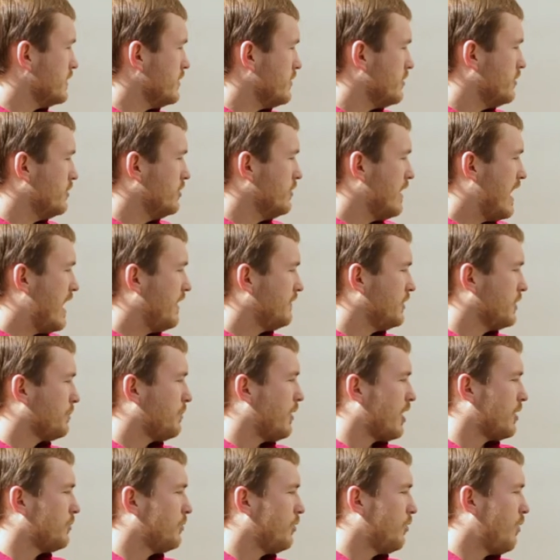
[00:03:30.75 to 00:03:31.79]
You do have your
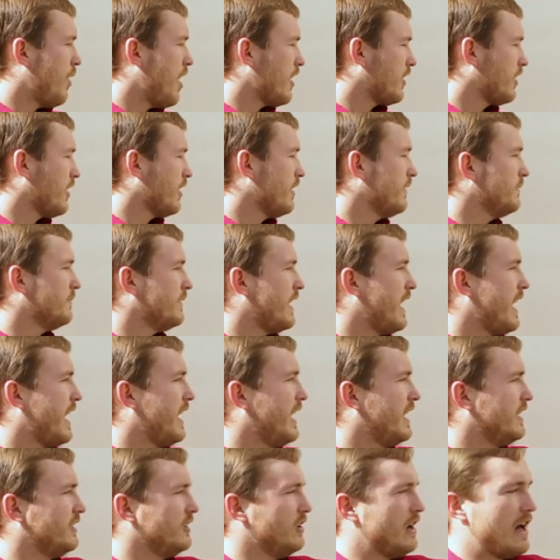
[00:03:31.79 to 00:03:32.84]
potable water,
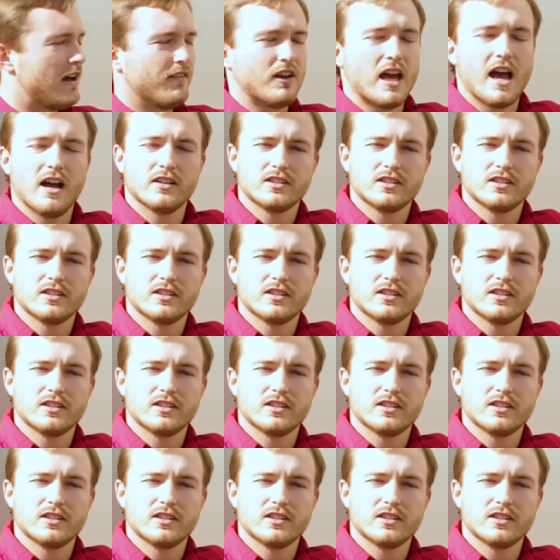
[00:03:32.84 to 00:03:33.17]
and you have an